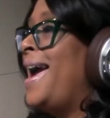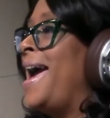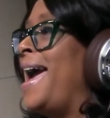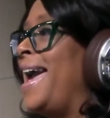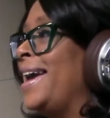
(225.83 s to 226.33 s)

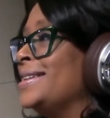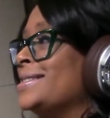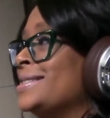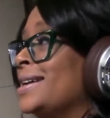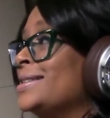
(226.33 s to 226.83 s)
and
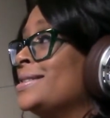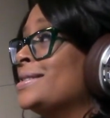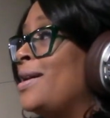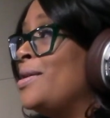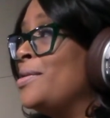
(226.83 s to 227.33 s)
Southern
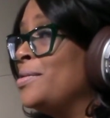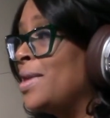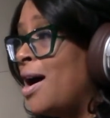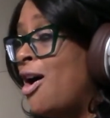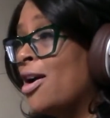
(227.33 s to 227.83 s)

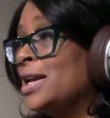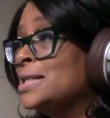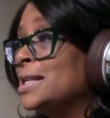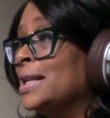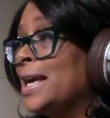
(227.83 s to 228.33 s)
Soul
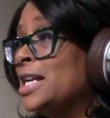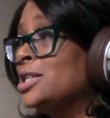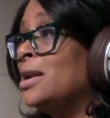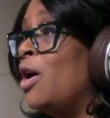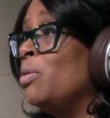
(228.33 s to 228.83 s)
artist and
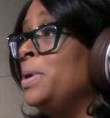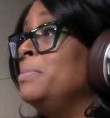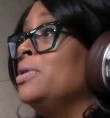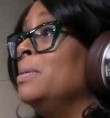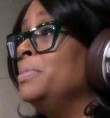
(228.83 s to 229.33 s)
legend
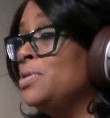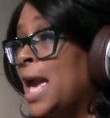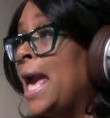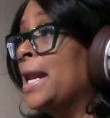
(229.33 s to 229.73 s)
O.B. Buchanan.